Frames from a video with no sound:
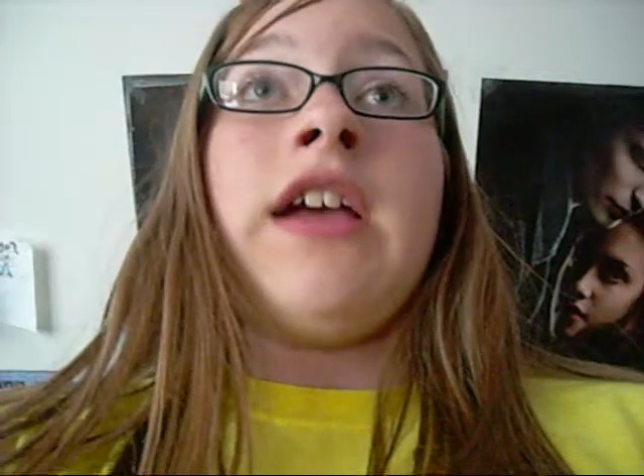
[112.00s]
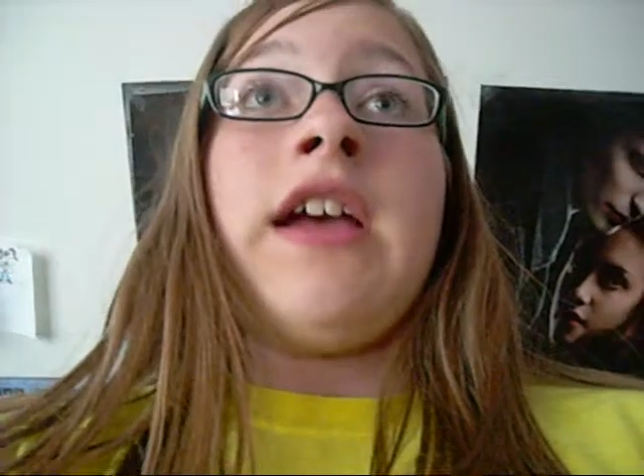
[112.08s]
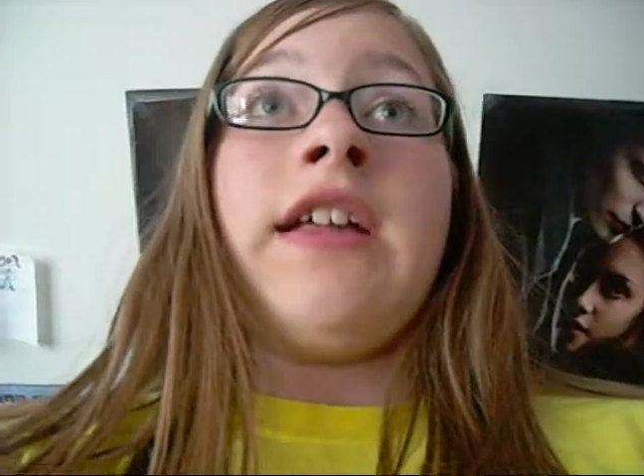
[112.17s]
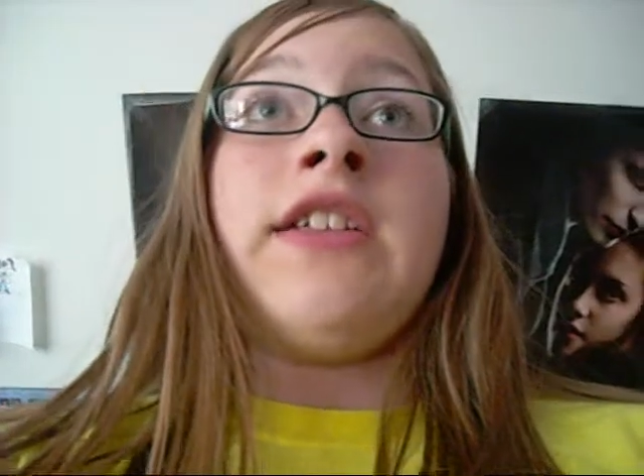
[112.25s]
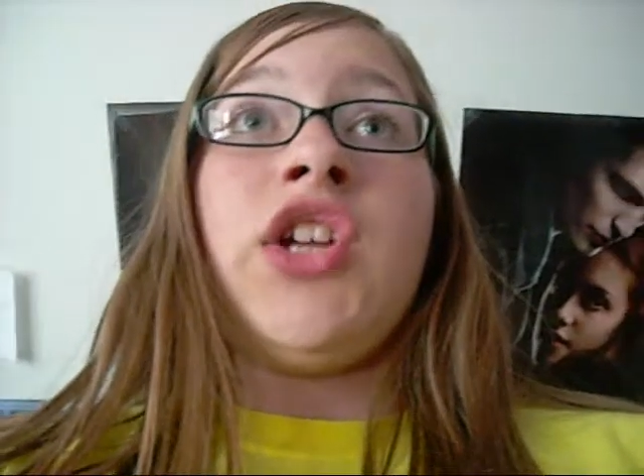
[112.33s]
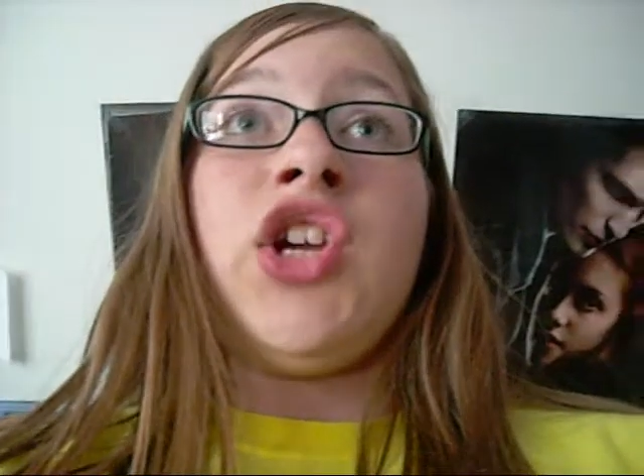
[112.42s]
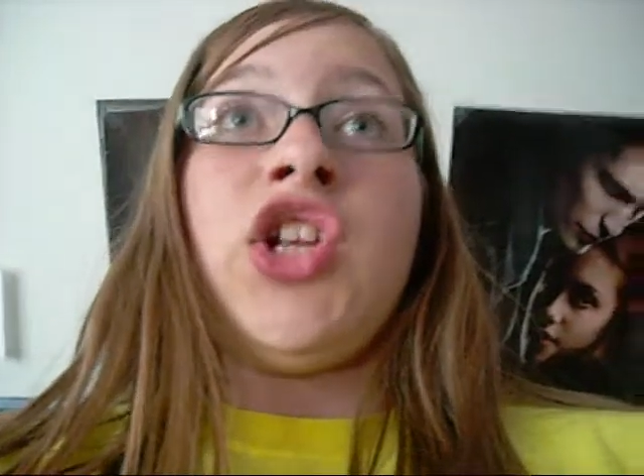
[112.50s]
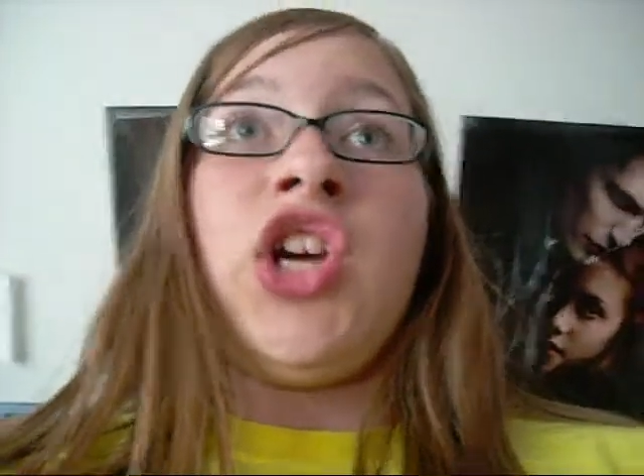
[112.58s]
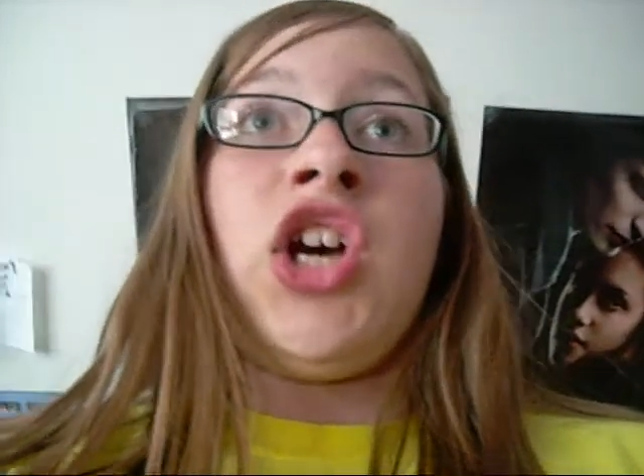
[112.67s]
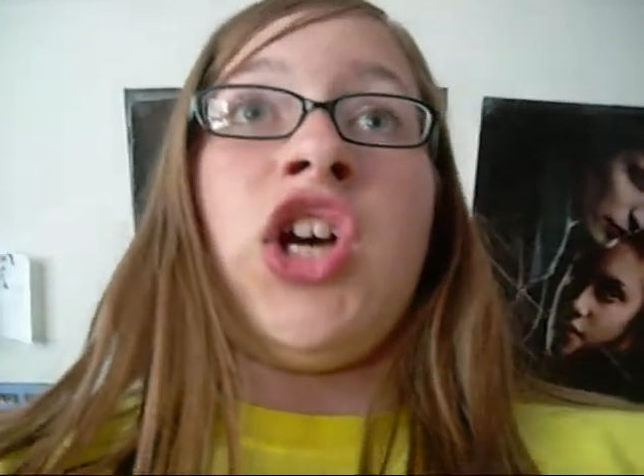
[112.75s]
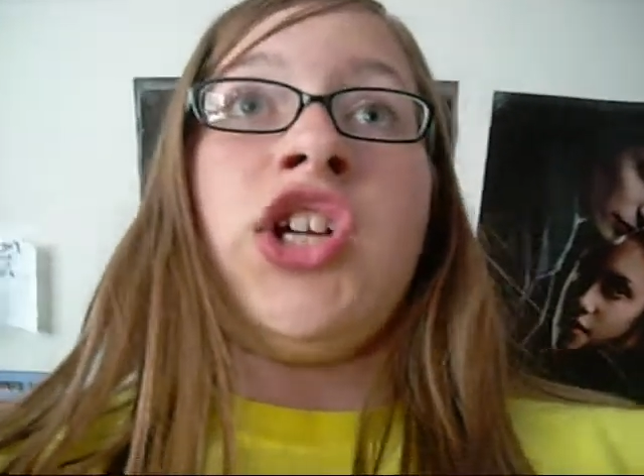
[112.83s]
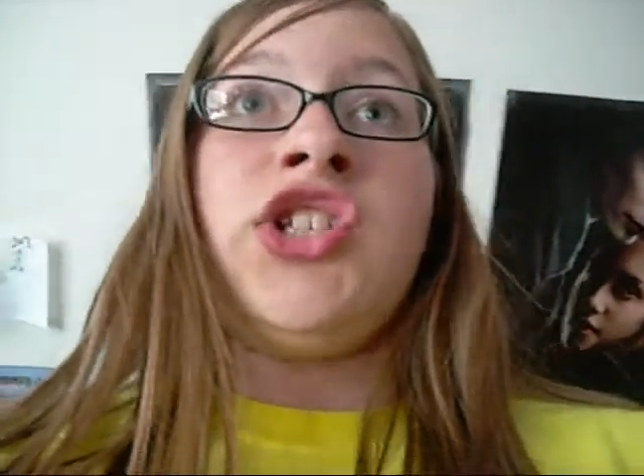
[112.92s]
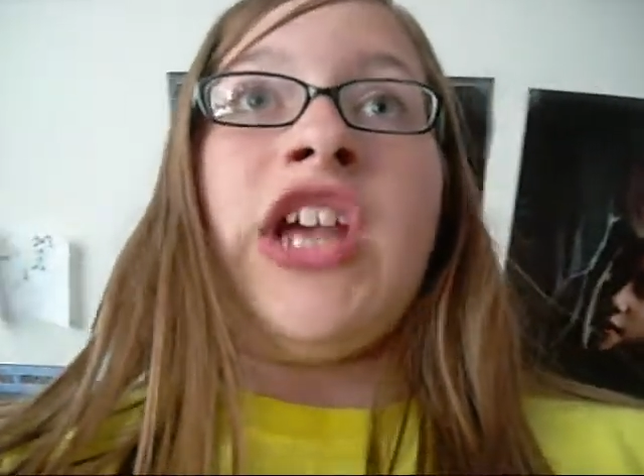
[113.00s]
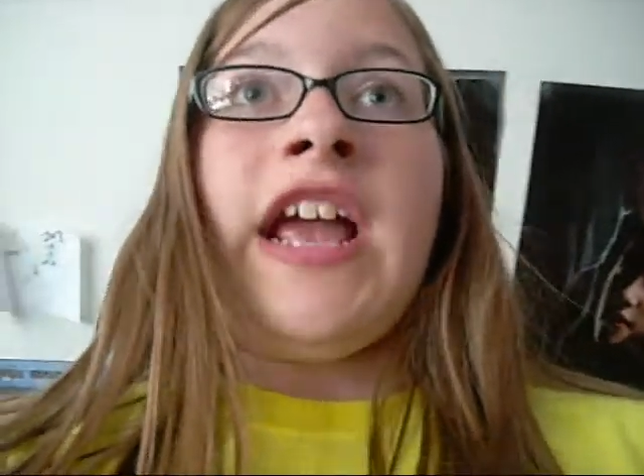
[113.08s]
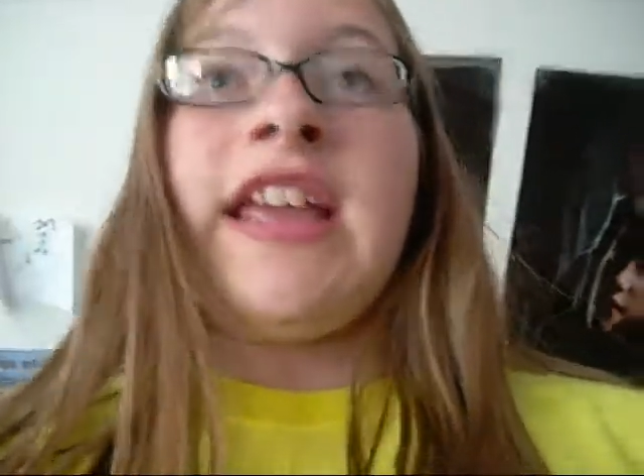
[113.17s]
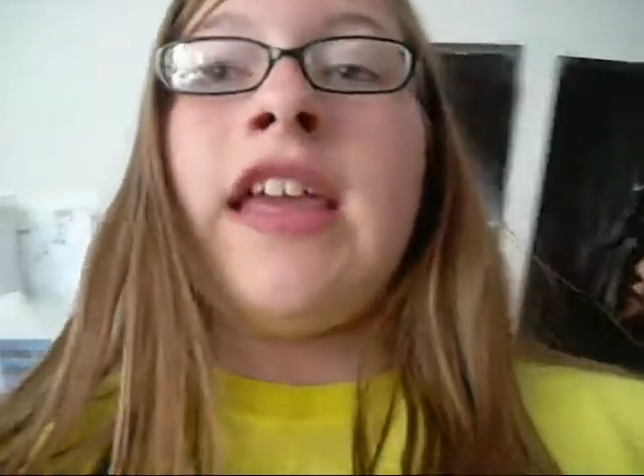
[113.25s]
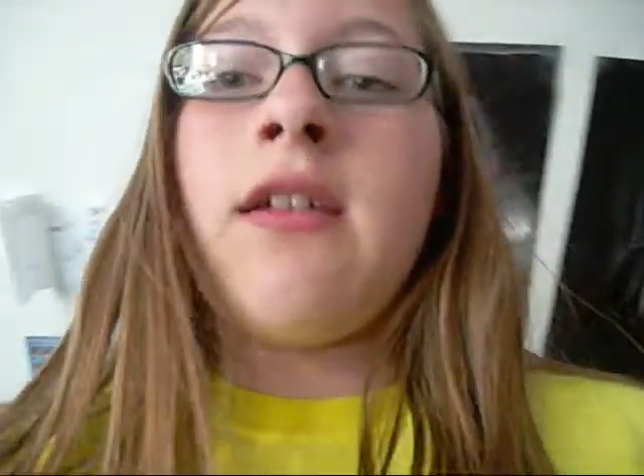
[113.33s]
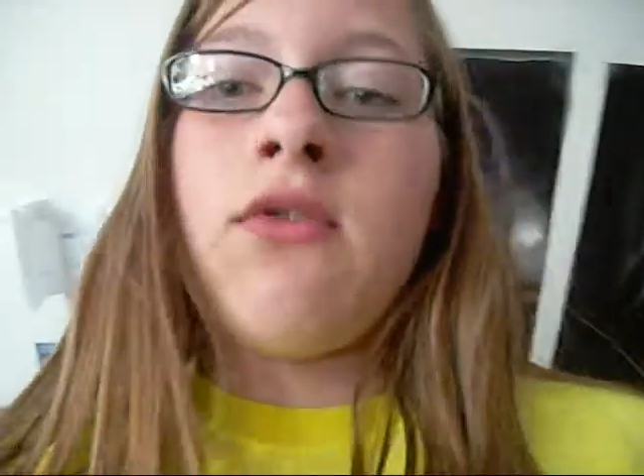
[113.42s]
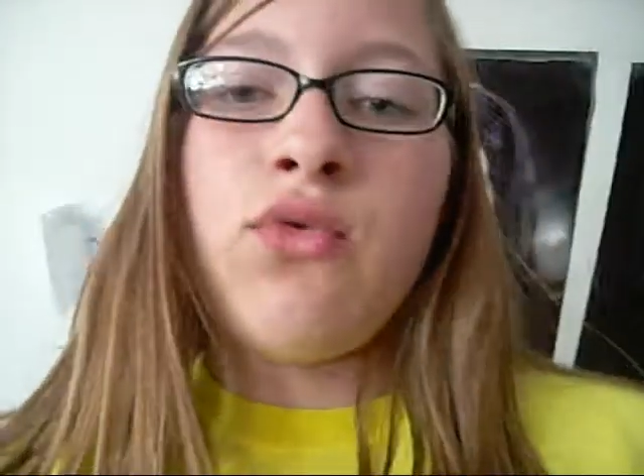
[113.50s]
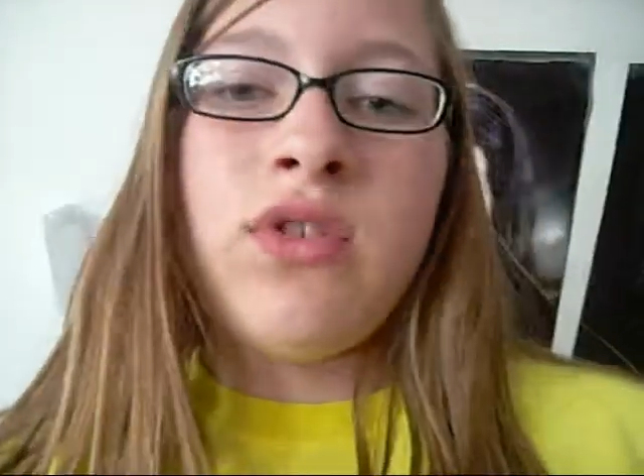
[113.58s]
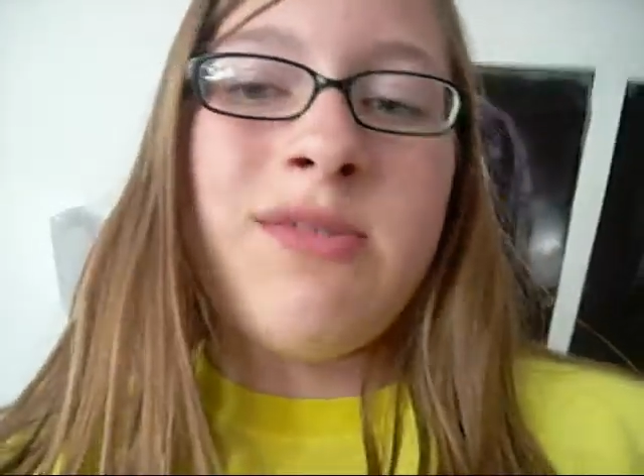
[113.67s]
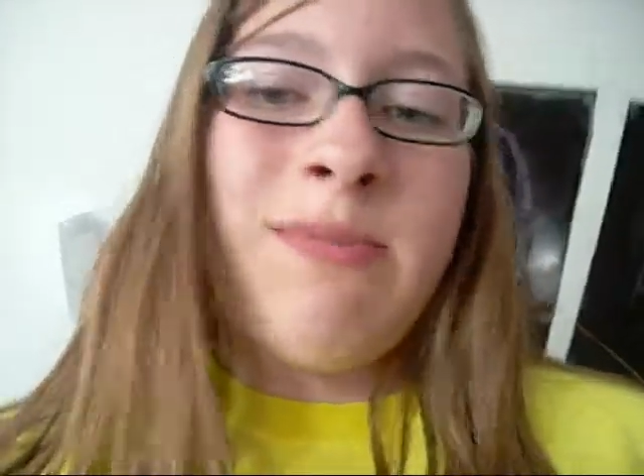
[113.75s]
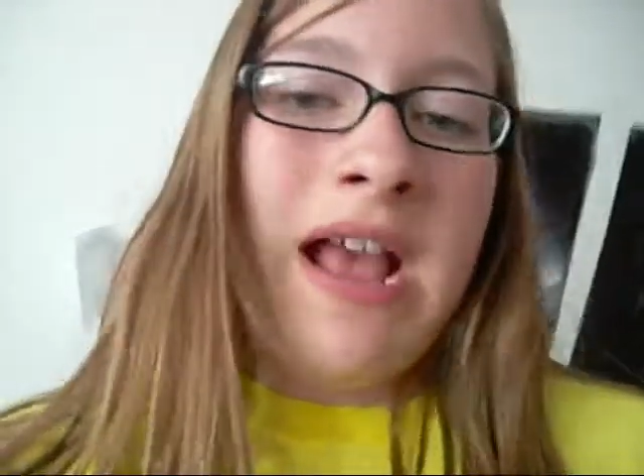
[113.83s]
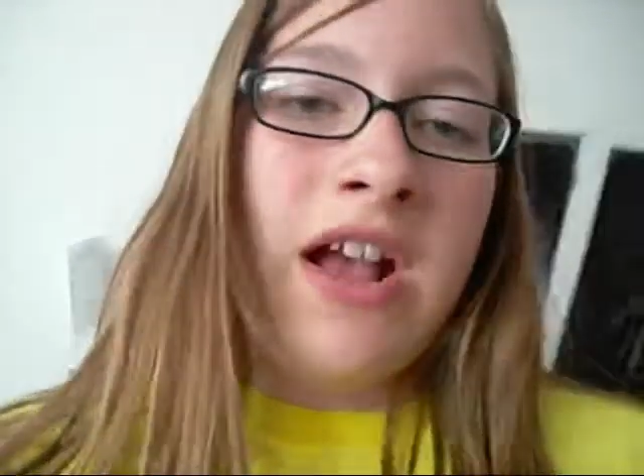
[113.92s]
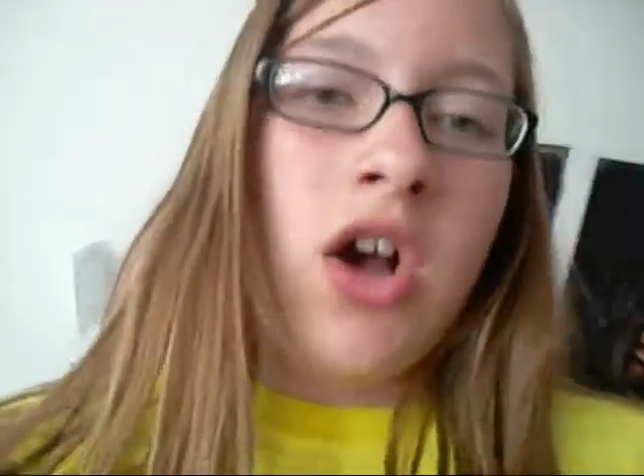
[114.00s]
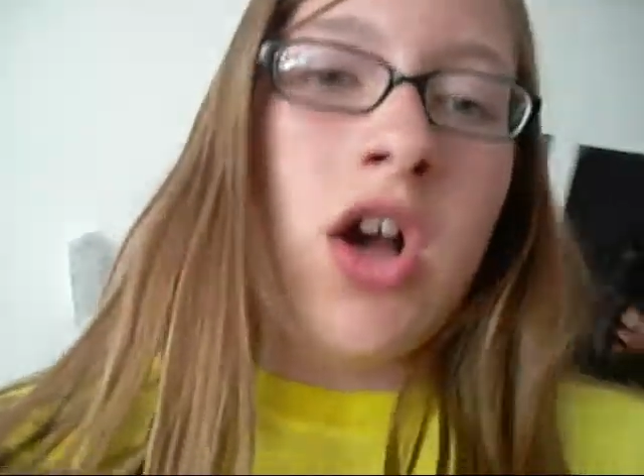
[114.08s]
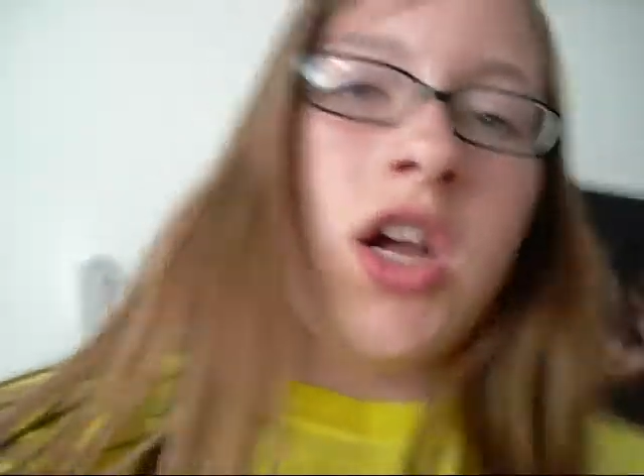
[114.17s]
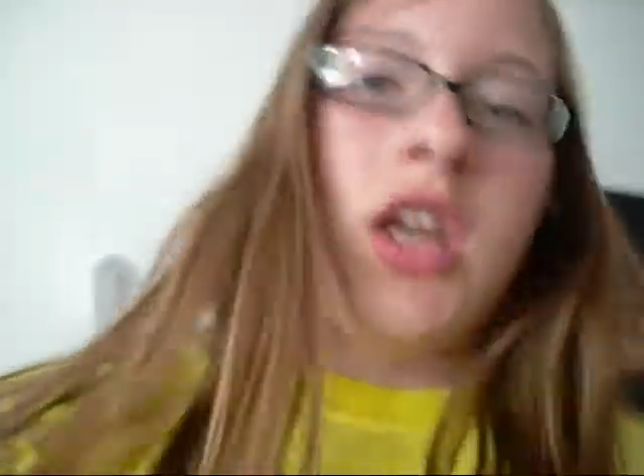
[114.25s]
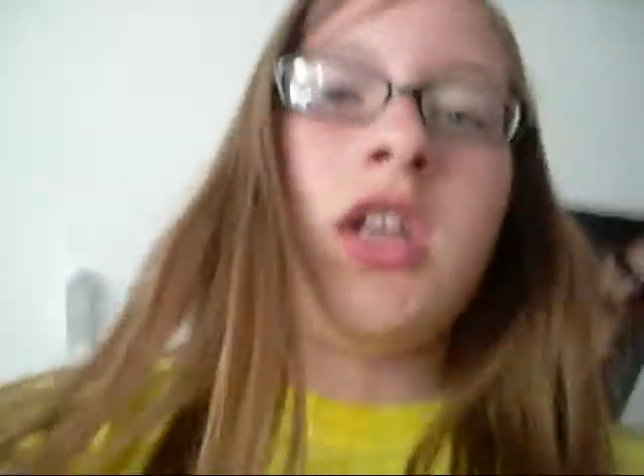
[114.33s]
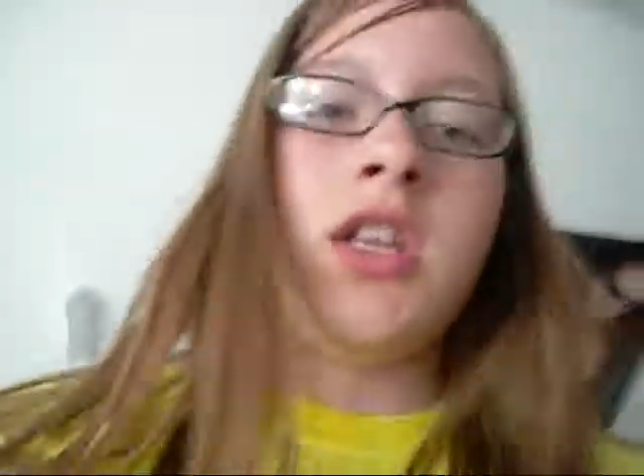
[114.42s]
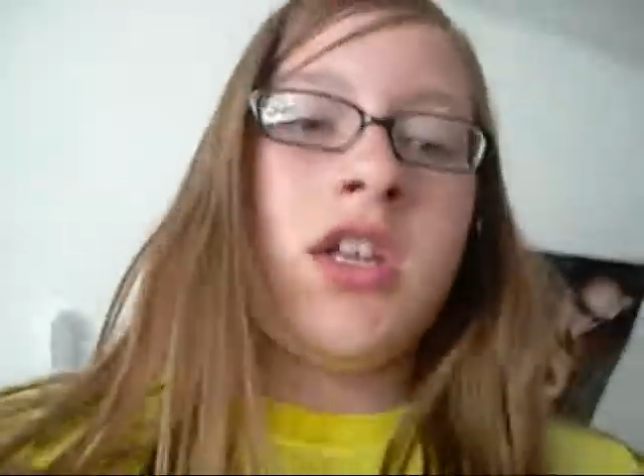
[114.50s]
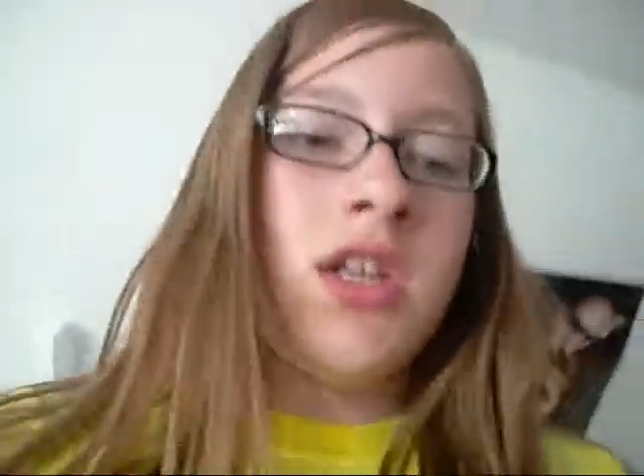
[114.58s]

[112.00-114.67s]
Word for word: that uh, Jackie was back on,